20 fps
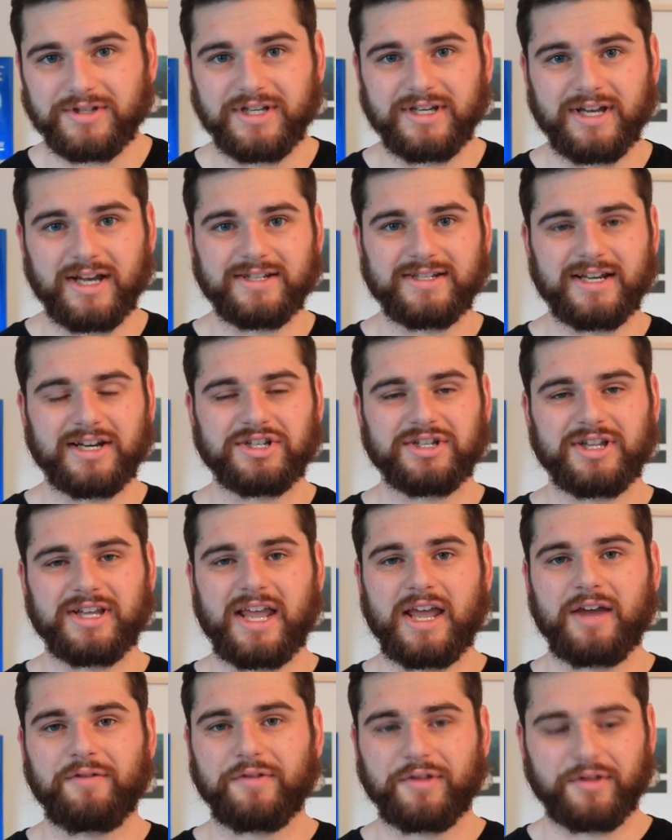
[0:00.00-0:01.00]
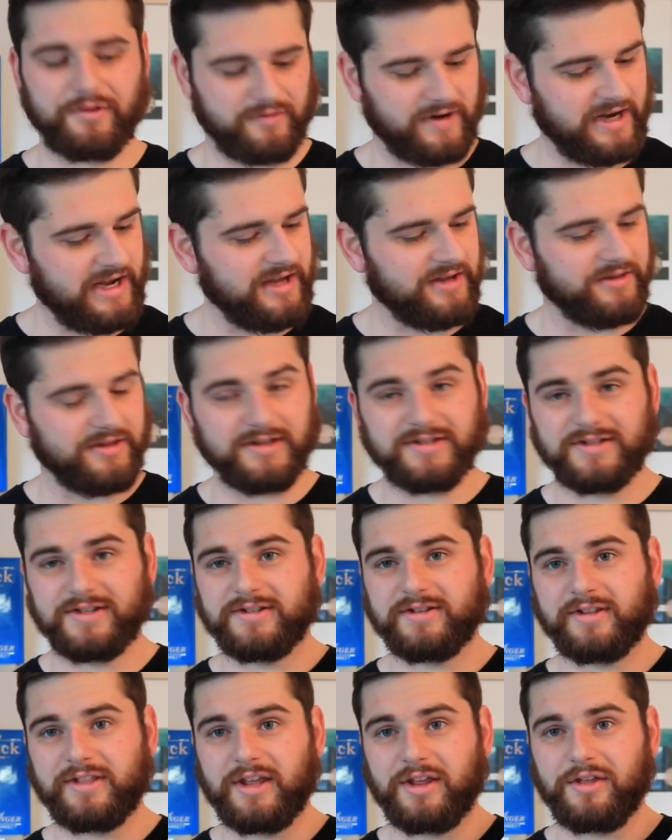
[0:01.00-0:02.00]
He does actually have three, and this
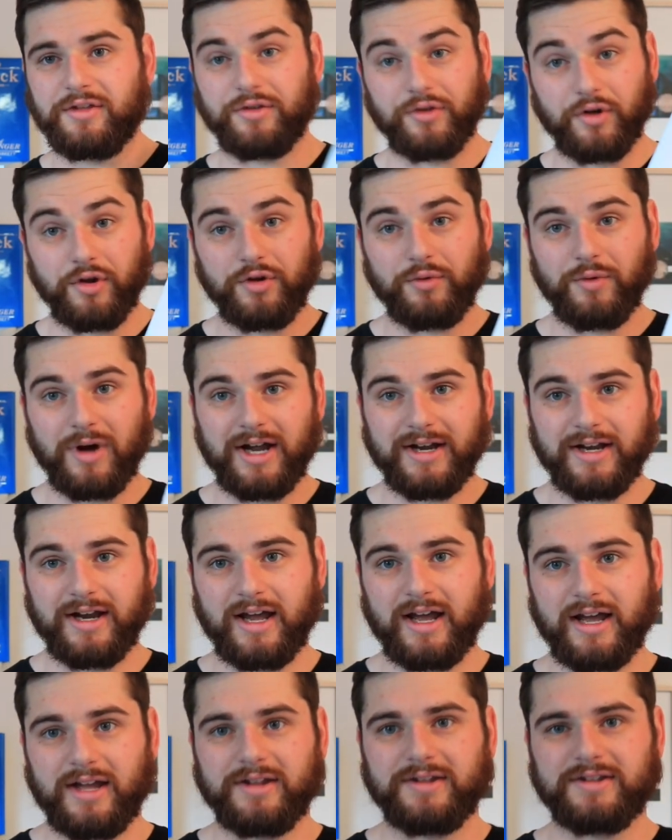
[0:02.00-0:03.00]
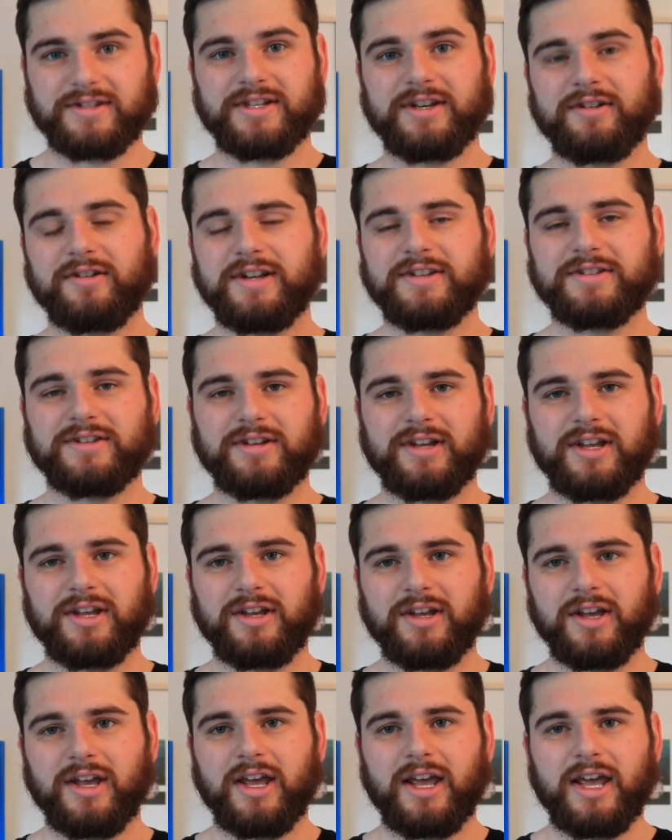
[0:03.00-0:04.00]
is the third one in the series, and he